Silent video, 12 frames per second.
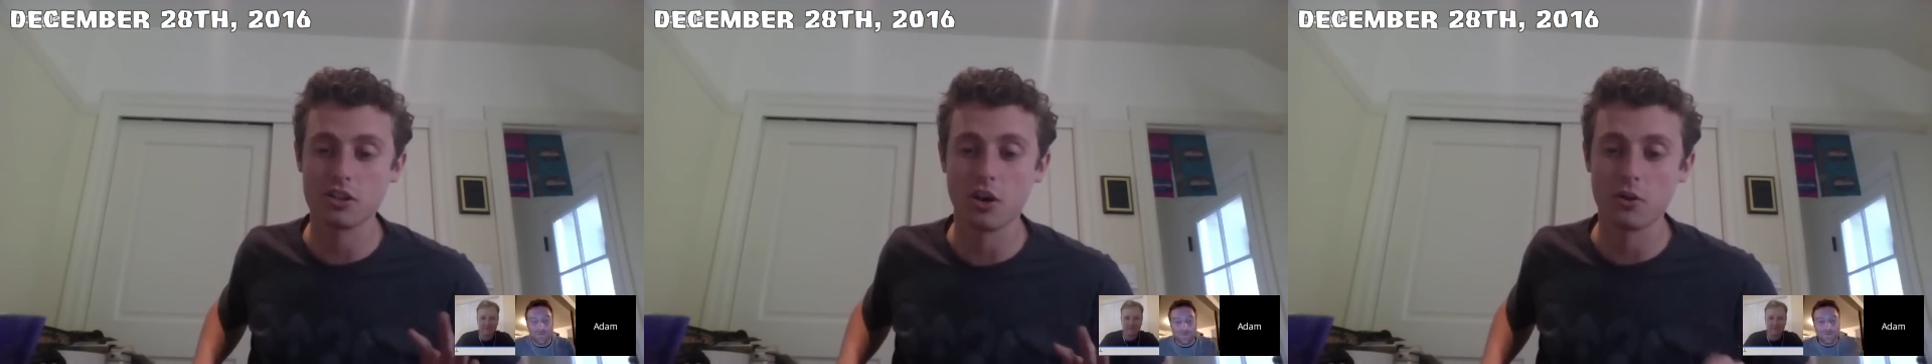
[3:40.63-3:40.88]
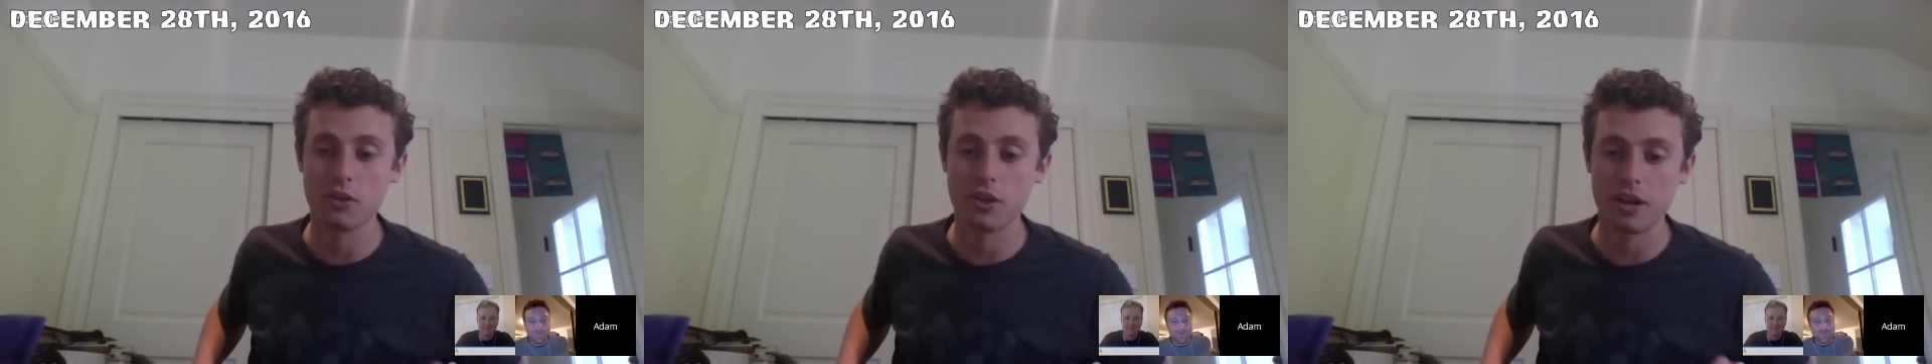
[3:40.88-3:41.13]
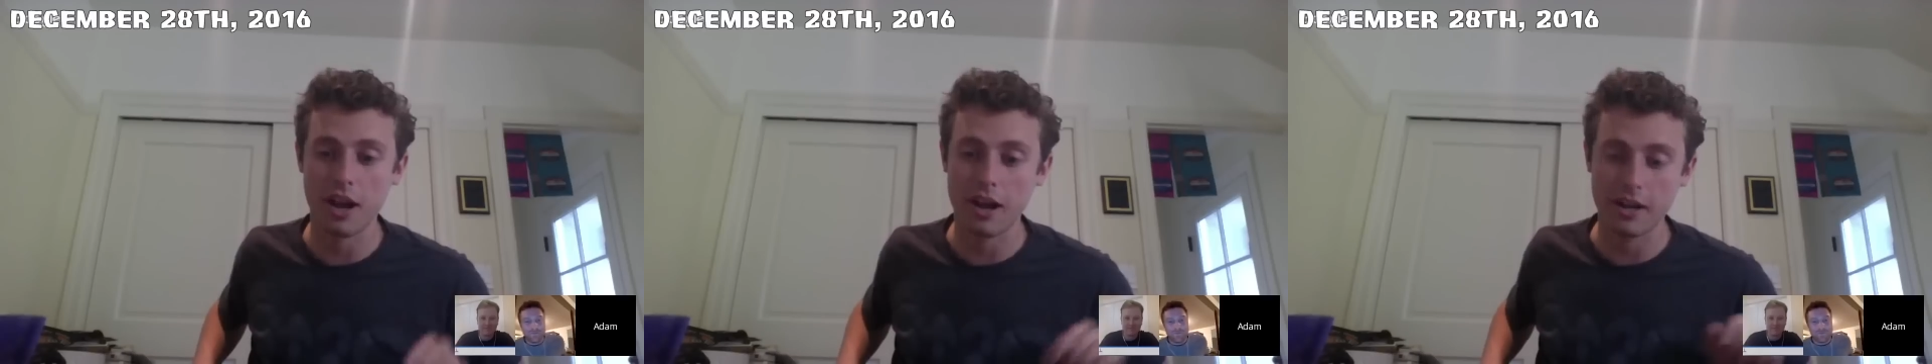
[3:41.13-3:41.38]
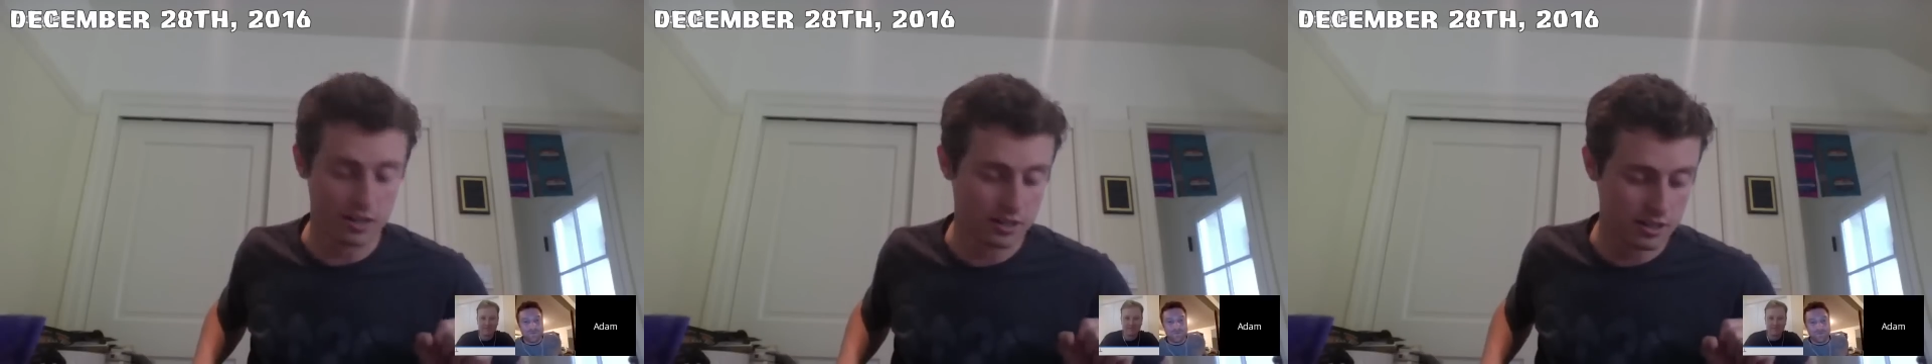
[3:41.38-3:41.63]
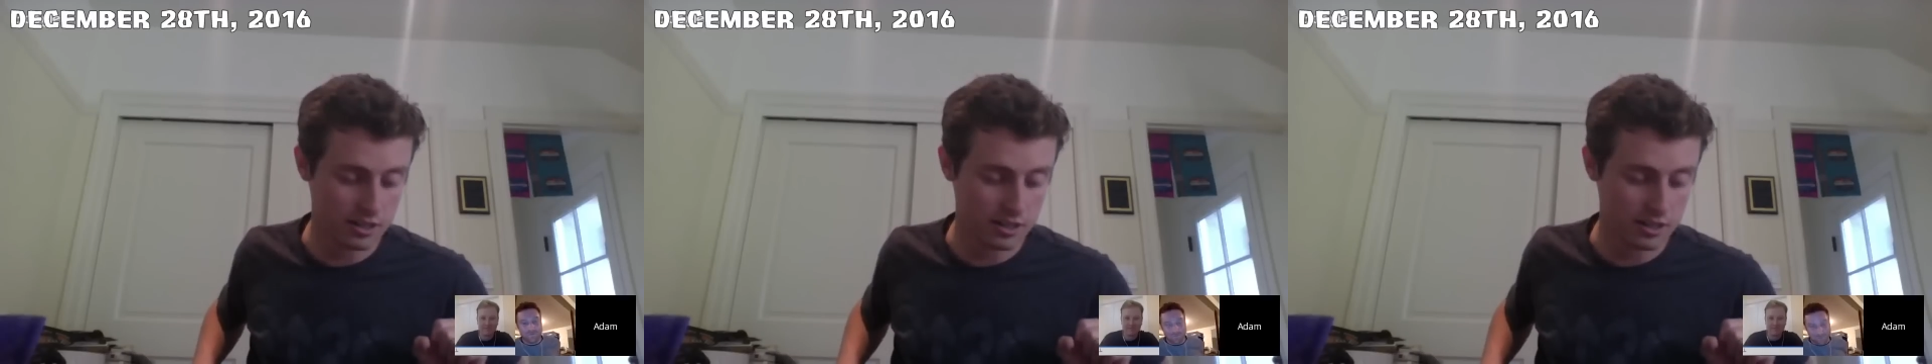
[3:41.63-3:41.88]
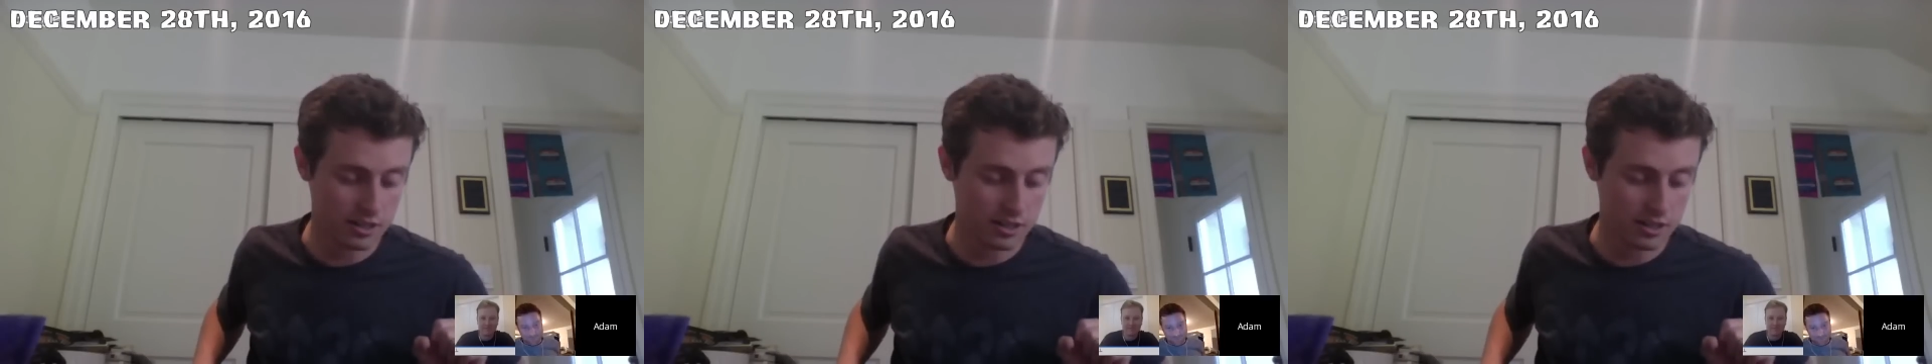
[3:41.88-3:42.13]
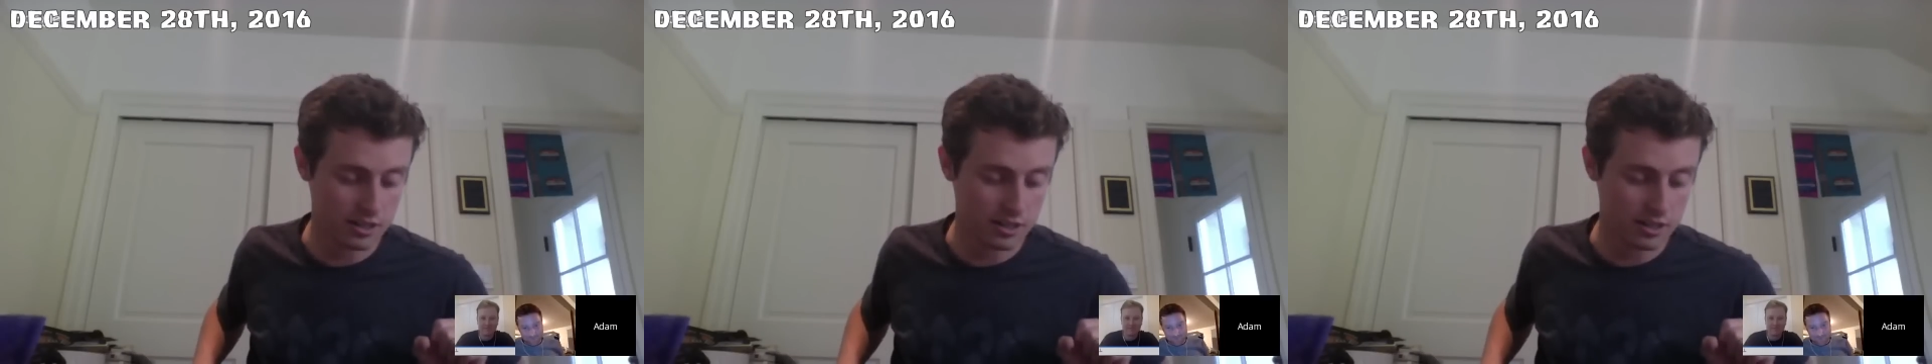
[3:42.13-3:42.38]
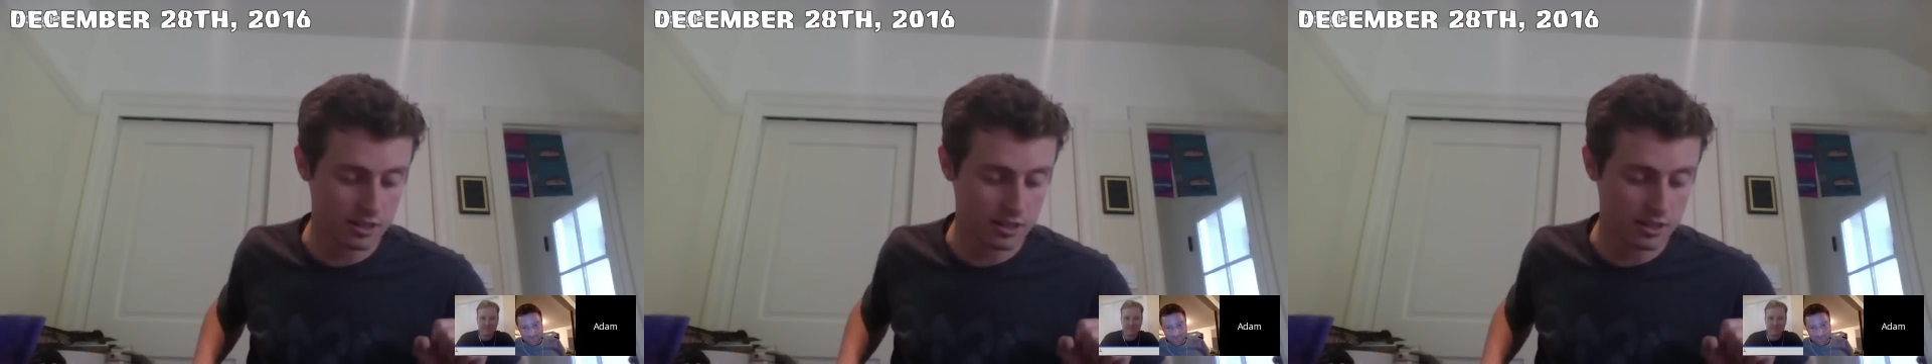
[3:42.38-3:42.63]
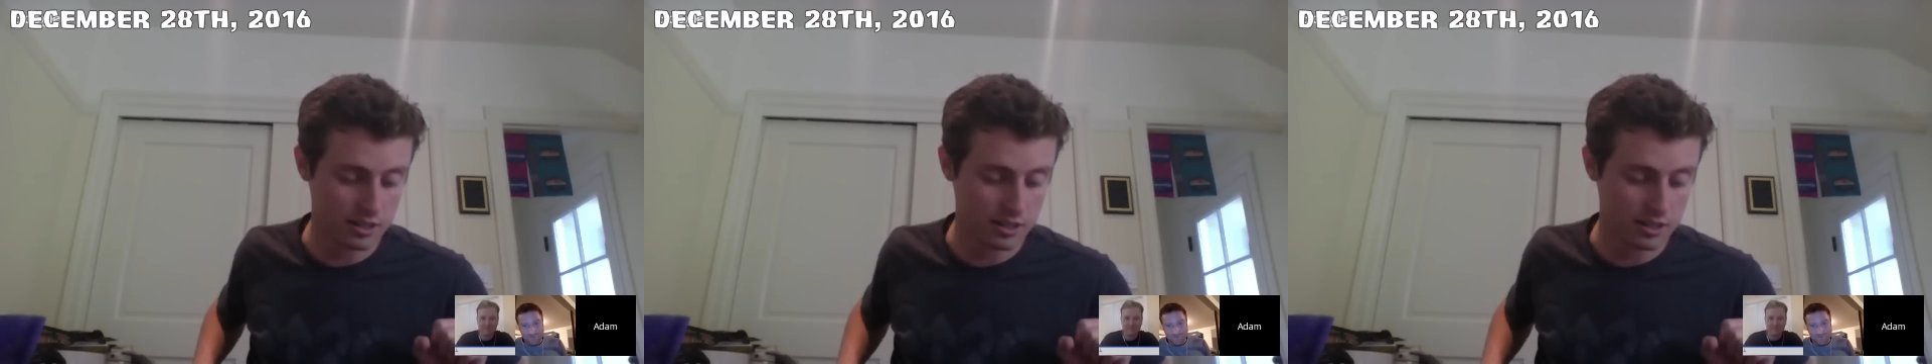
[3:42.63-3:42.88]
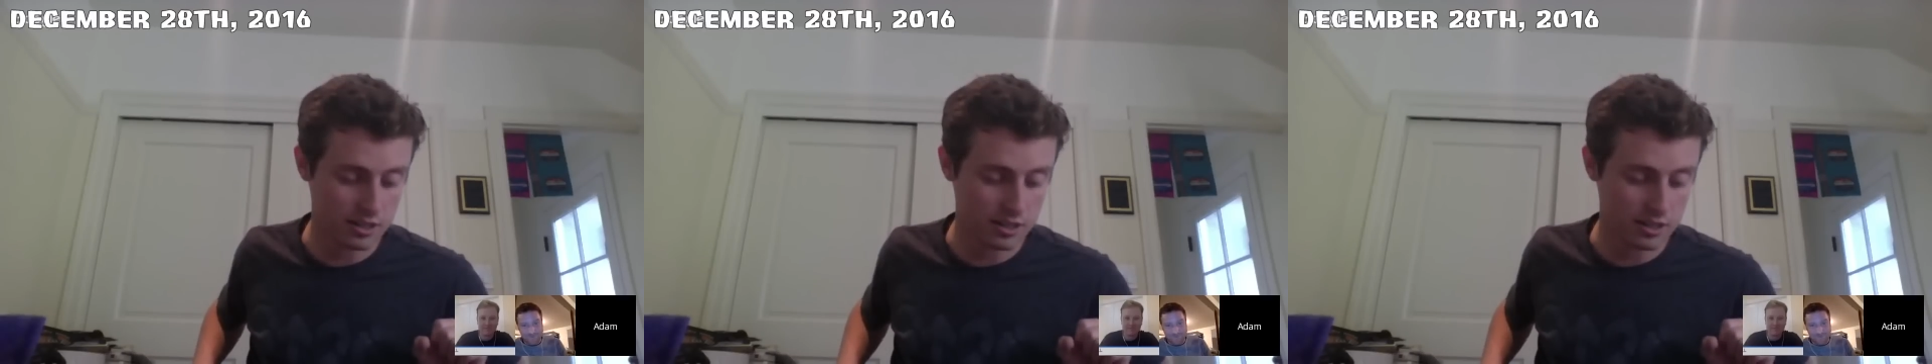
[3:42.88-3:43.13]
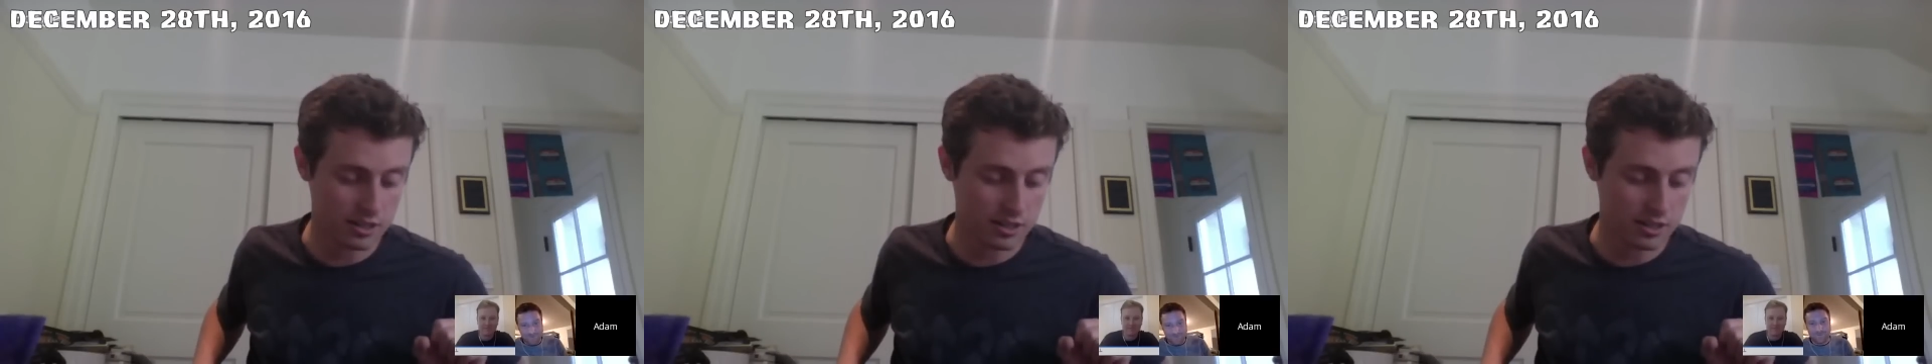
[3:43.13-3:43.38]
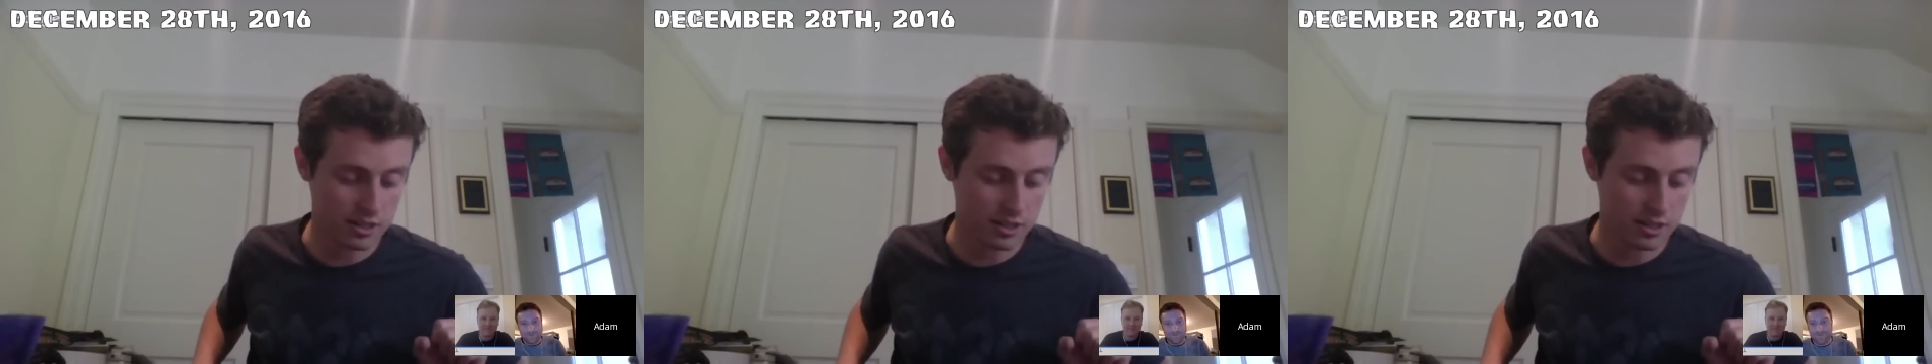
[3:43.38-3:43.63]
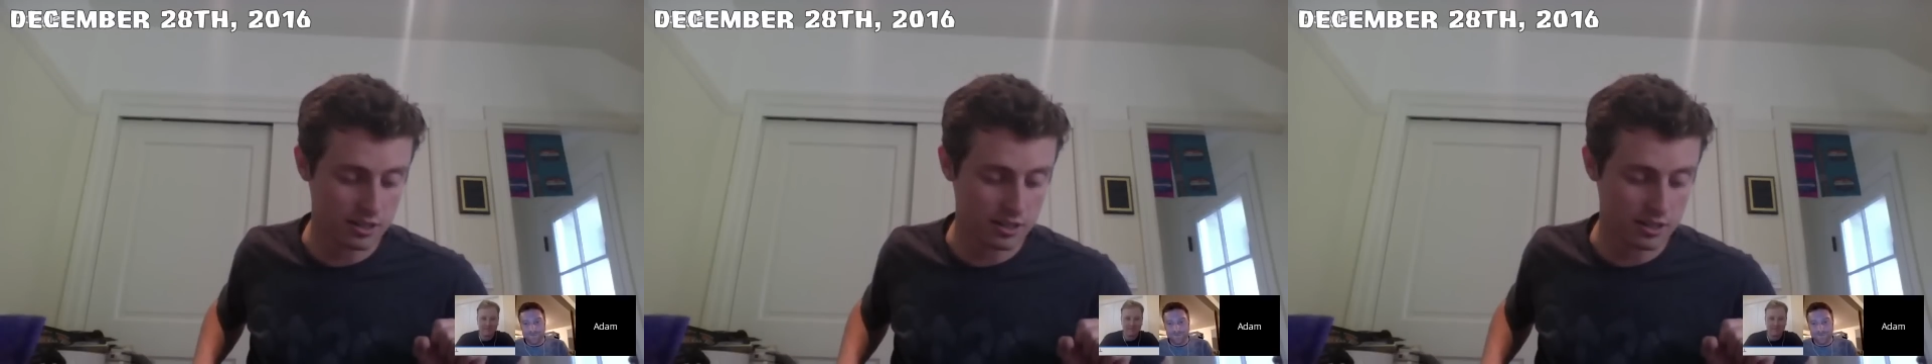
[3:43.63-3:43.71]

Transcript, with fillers: so that I can beat you guys fair and square.